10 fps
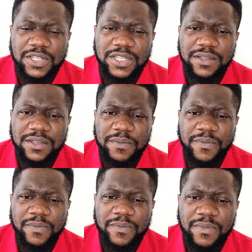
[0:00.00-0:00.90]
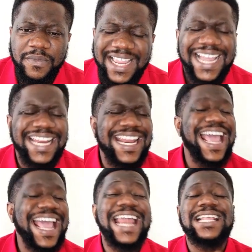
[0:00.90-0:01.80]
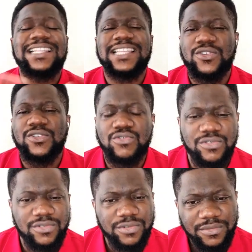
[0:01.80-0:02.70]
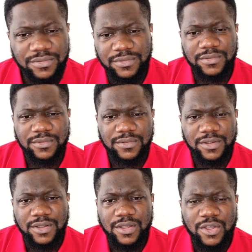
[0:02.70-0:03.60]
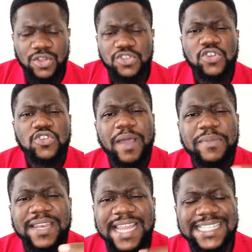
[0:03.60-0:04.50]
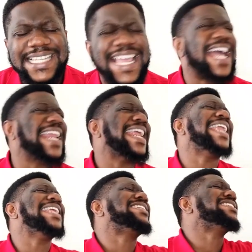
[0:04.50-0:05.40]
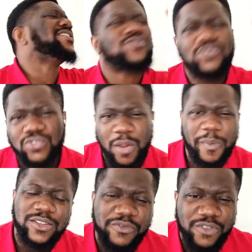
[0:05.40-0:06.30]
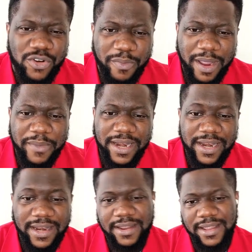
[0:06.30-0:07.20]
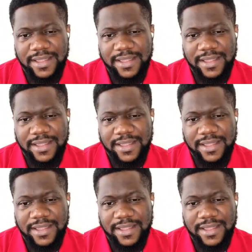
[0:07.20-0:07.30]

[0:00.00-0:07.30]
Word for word: You see? Can anything good? So you might be there saying, Can anything good come out of Yoruba men?